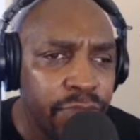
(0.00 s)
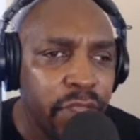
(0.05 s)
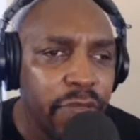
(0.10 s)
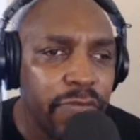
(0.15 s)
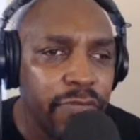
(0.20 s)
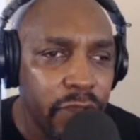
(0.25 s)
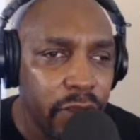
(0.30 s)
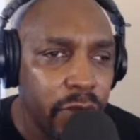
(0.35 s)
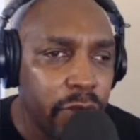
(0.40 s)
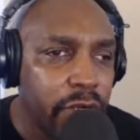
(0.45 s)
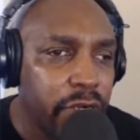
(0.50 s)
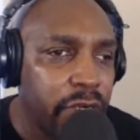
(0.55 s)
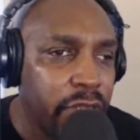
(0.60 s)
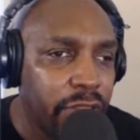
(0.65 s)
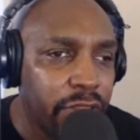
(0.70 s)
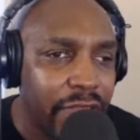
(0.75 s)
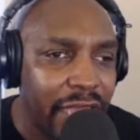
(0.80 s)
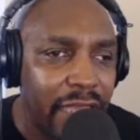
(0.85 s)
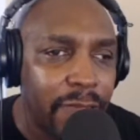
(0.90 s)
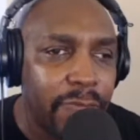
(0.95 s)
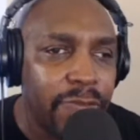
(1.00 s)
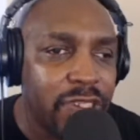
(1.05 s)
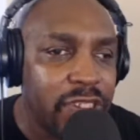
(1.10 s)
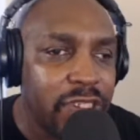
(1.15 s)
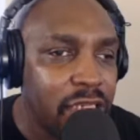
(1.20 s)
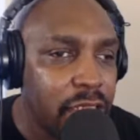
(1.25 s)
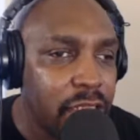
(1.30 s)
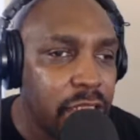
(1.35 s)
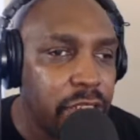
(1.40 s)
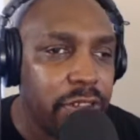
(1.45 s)
viewer, that
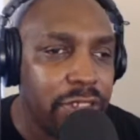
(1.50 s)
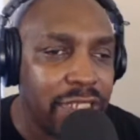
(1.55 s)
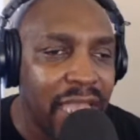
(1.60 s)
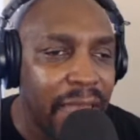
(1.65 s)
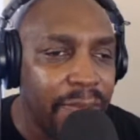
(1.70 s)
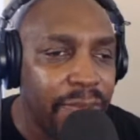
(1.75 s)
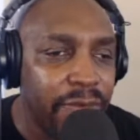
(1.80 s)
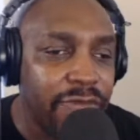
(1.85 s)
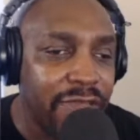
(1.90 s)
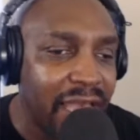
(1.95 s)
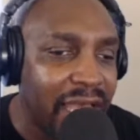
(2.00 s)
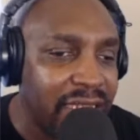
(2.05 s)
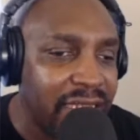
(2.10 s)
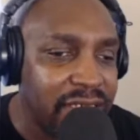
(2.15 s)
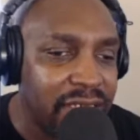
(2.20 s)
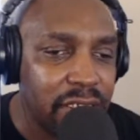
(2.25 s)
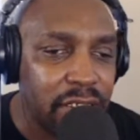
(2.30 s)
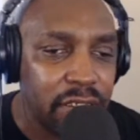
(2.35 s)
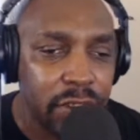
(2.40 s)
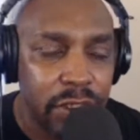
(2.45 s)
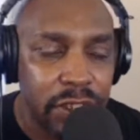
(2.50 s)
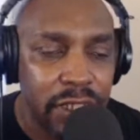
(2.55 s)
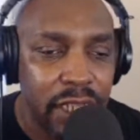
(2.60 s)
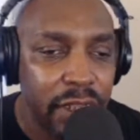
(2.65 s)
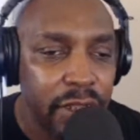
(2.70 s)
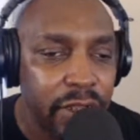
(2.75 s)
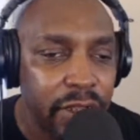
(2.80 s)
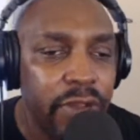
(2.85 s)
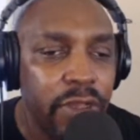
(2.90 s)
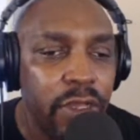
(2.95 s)
particular type of content
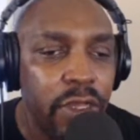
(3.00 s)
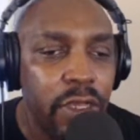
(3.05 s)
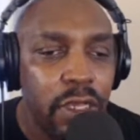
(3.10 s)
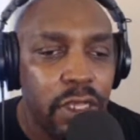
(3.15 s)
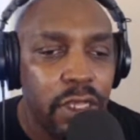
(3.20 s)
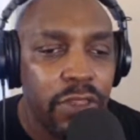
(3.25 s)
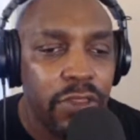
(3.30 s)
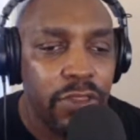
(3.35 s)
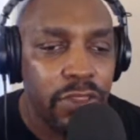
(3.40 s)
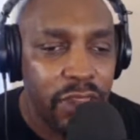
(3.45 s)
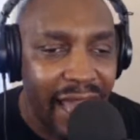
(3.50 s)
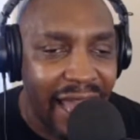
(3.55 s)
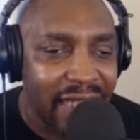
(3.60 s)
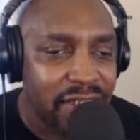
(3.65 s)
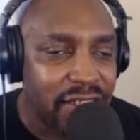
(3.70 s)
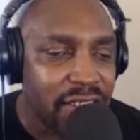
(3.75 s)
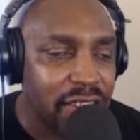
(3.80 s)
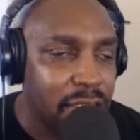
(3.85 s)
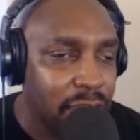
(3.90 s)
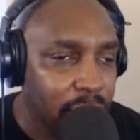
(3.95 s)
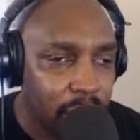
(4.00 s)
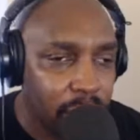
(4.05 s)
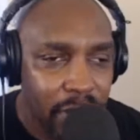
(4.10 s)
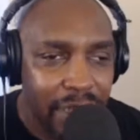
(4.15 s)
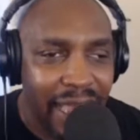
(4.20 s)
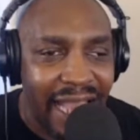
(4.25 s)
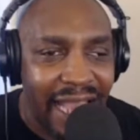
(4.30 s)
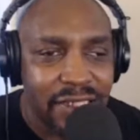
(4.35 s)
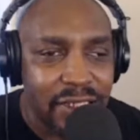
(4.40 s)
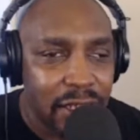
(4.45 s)
creator, that's
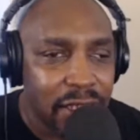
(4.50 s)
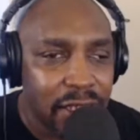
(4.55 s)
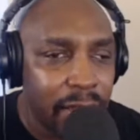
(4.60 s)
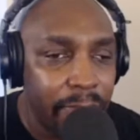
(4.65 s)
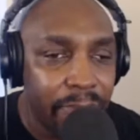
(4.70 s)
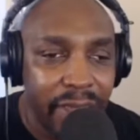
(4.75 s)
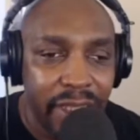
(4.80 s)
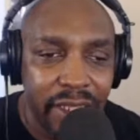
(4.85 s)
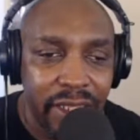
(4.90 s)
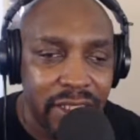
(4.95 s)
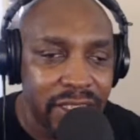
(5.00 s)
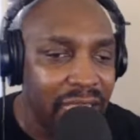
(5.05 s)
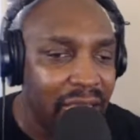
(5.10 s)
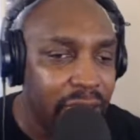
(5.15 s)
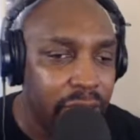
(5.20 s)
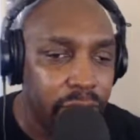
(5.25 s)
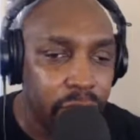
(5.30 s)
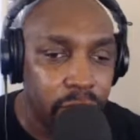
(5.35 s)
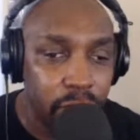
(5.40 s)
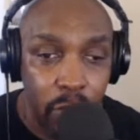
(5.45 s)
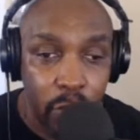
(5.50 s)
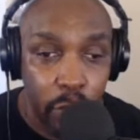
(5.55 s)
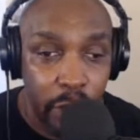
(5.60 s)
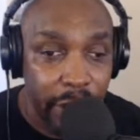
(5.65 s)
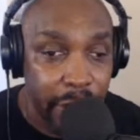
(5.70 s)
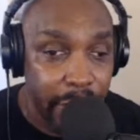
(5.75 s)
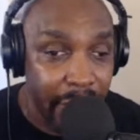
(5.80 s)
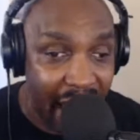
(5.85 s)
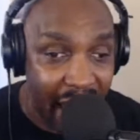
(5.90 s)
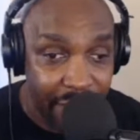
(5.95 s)
the compelling title
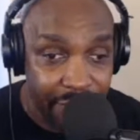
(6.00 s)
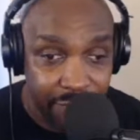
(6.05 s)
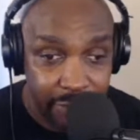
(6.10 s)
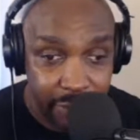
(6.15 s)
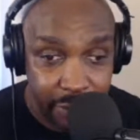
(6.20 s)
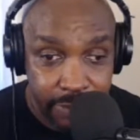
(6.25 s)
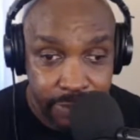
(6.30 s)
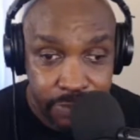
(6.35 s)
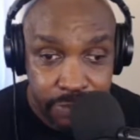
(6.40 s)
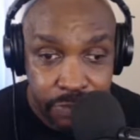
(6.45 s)
we're after.